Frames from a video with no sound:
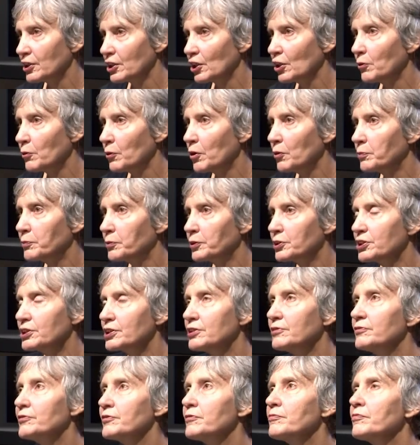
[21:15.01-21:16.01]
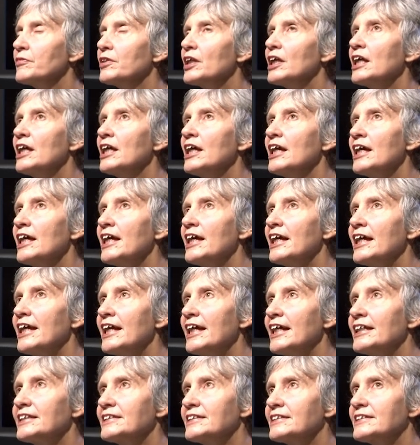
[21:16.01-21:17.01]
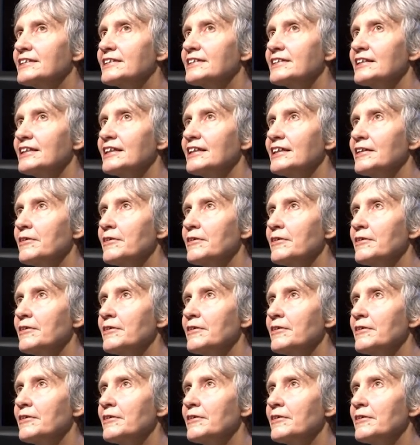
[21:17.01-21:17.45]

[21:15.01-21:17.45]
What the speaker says: cooperative. It's